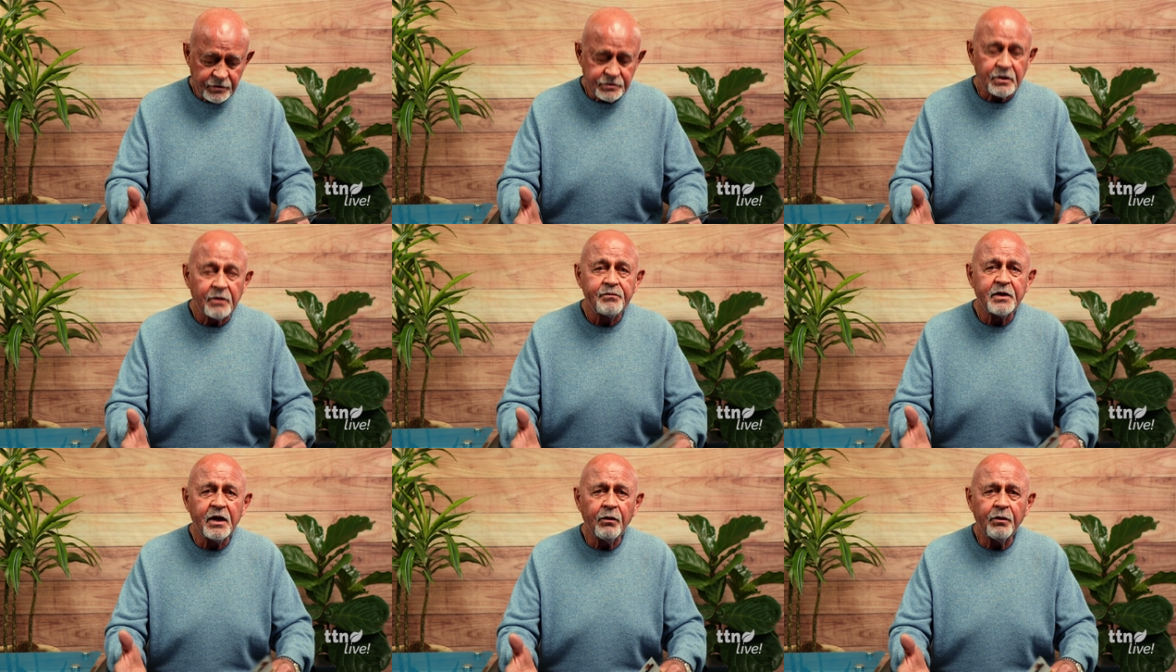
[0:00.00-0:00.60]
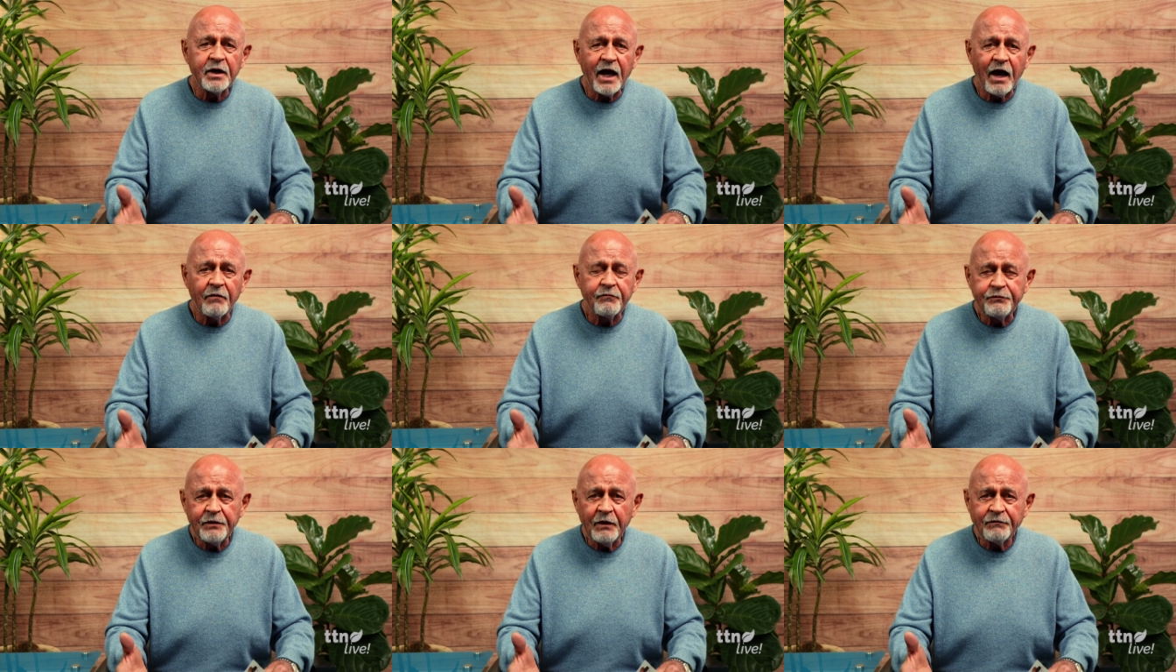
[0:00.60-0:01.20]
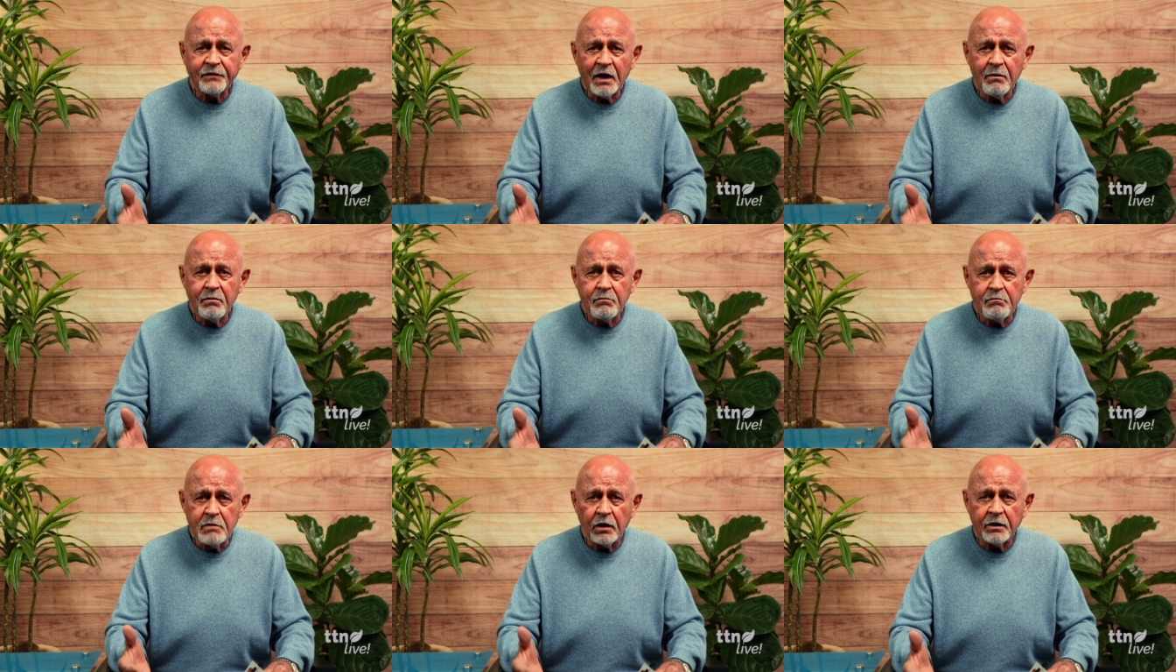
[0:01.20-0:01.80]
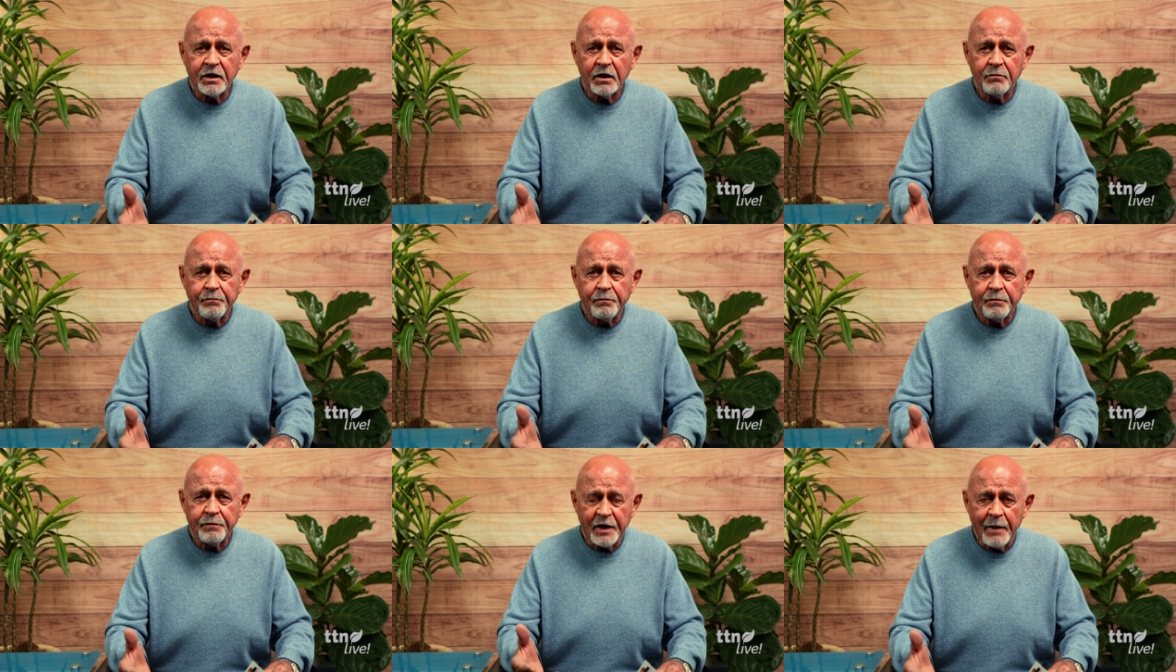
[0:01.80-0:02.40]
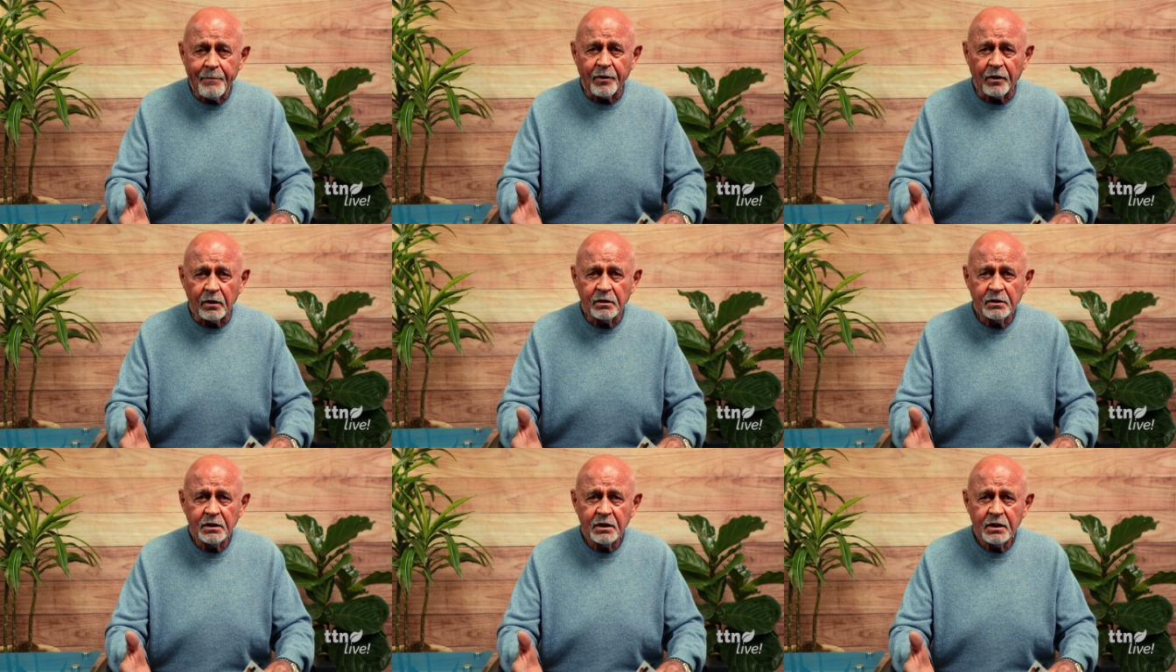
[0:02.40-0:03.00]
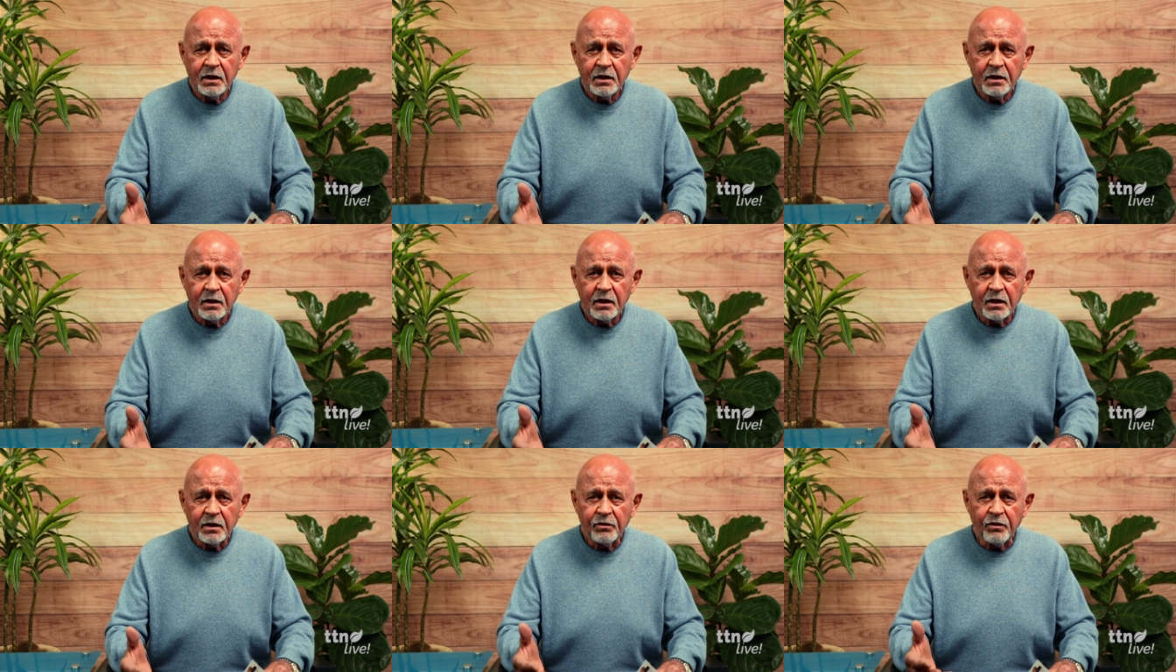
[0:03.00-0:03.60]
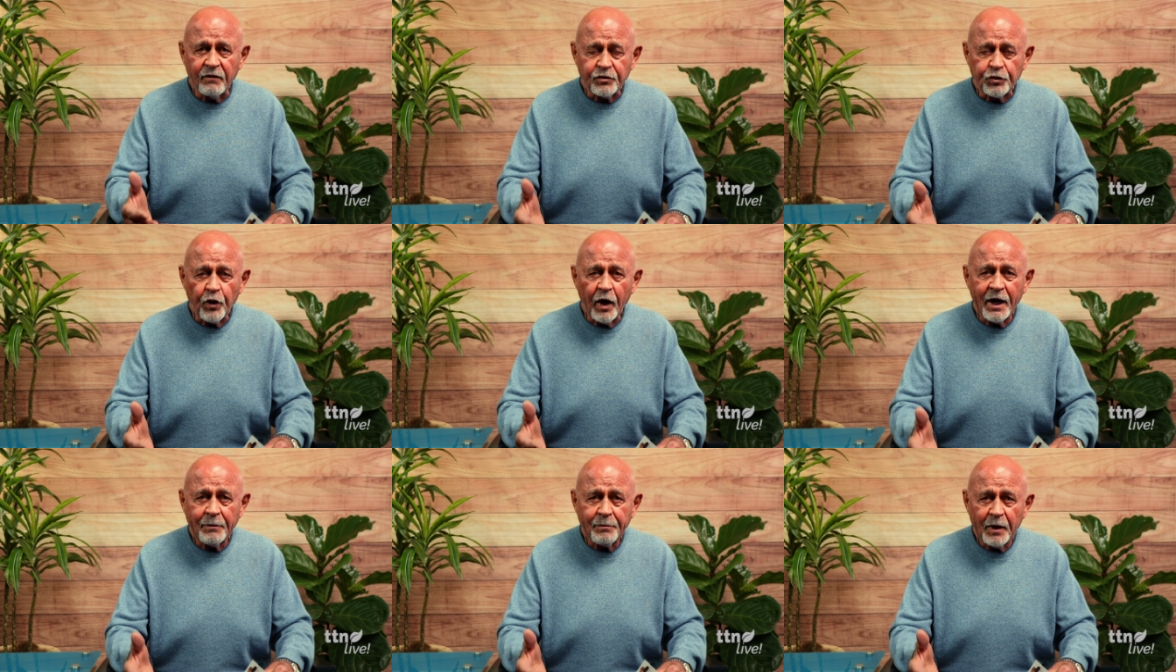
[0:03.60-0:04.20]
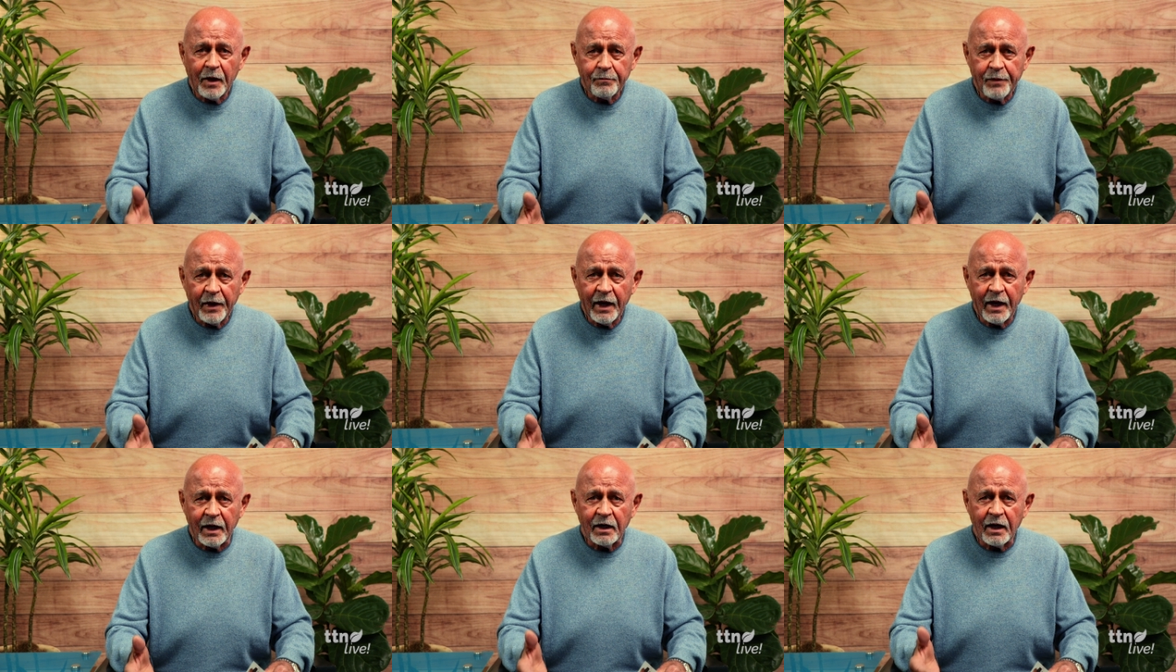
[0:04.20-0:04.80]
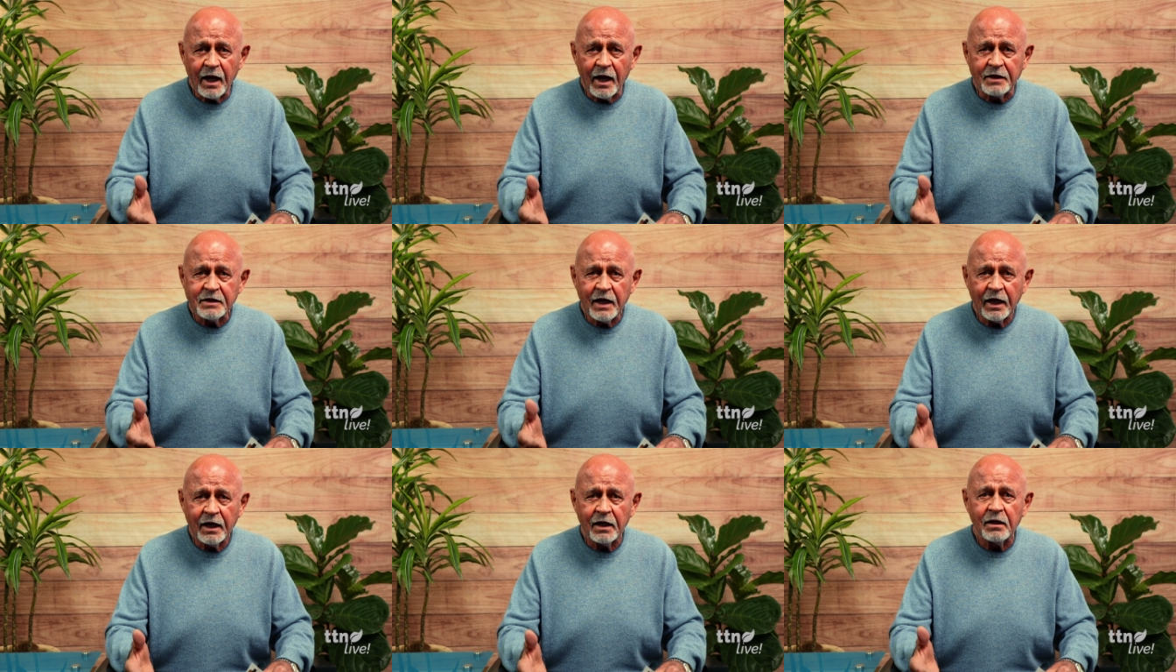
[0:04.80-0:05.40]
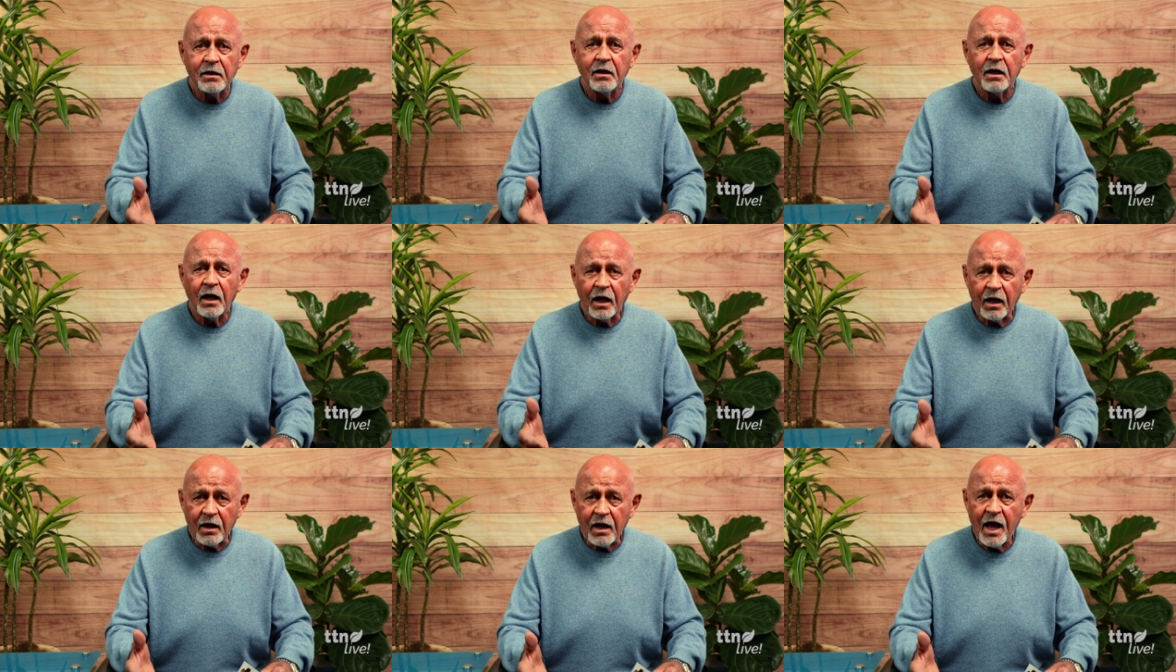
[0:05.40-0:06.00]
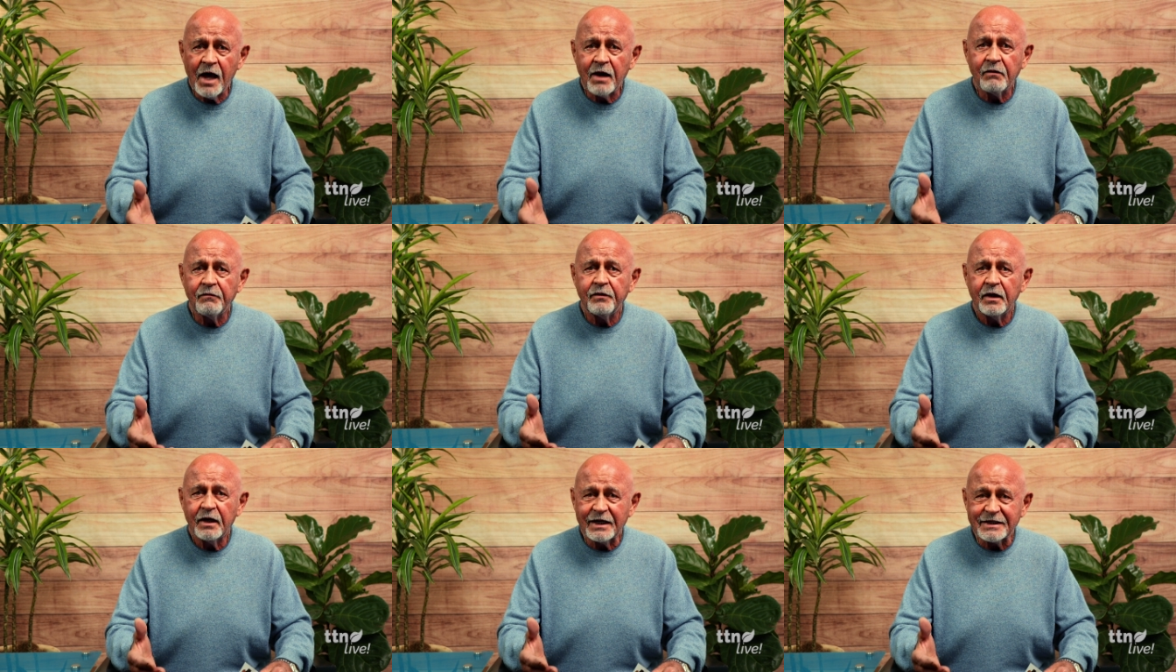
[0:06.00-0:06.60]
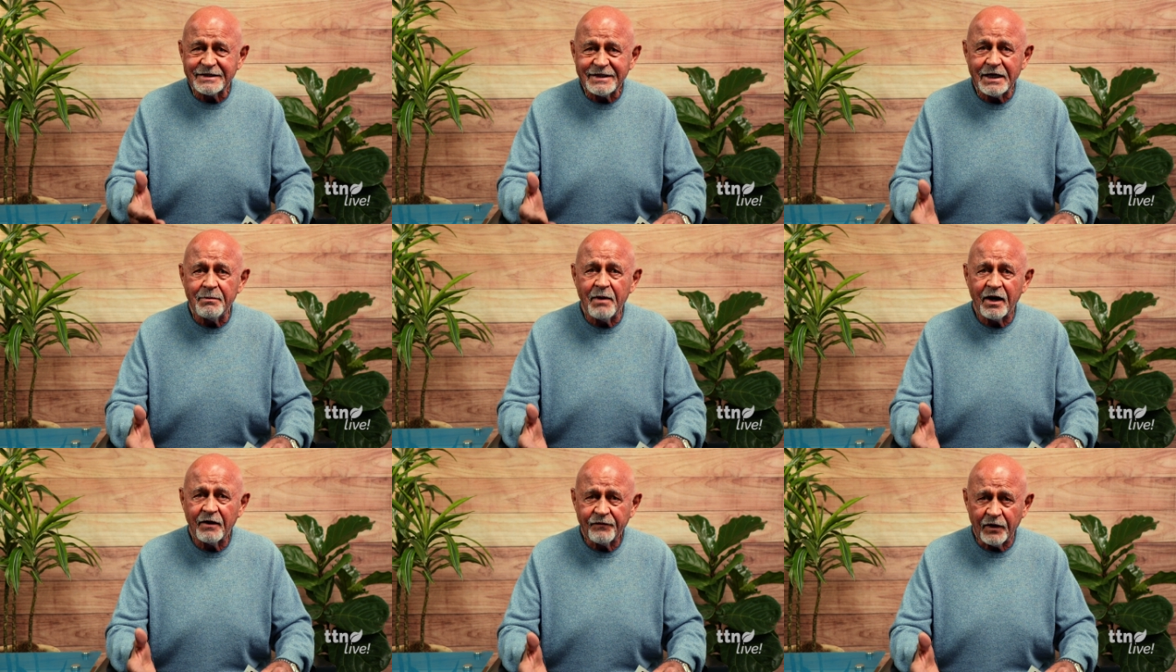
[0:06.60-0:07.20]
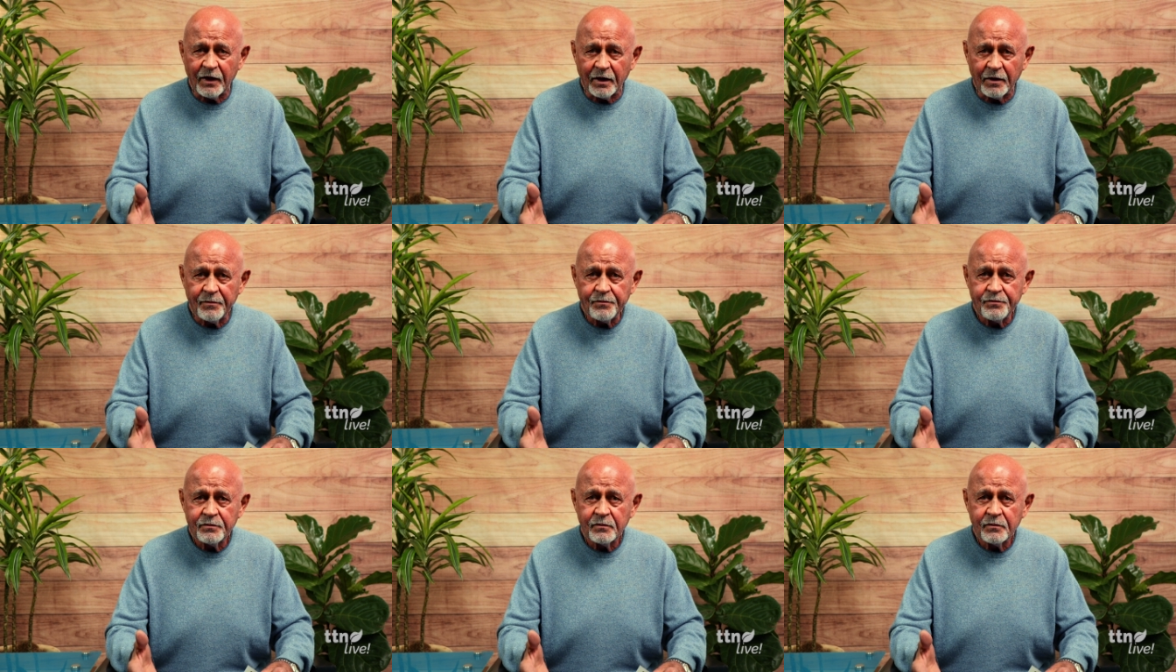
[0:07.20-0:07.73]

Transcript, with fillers: So here we have fifty million people who have chronic pain and taking a lot of acetaminophen.